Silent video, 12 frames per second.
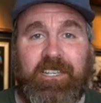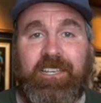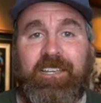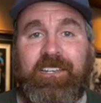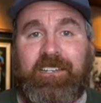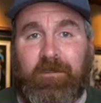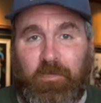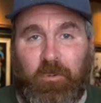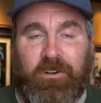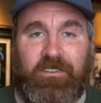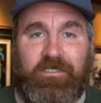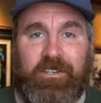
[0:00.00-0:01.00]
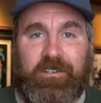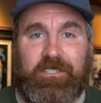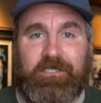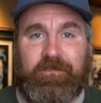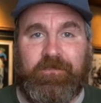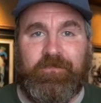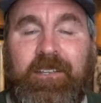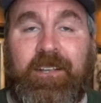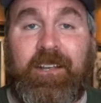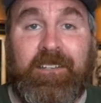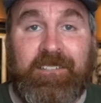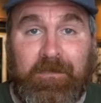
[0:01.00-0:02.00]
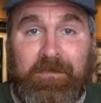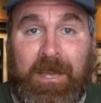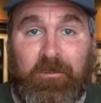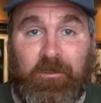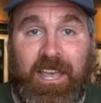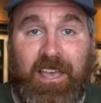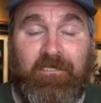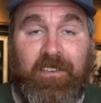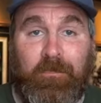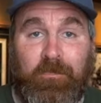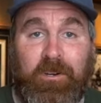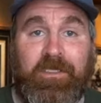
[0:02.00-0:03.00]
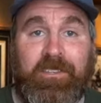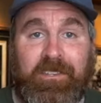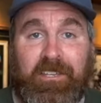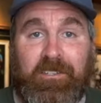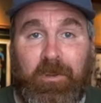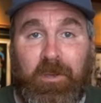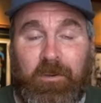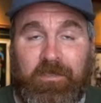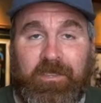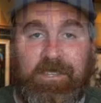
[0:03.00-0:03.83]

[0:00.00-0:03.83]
in an important series. Sometimes you'll have a book that does both.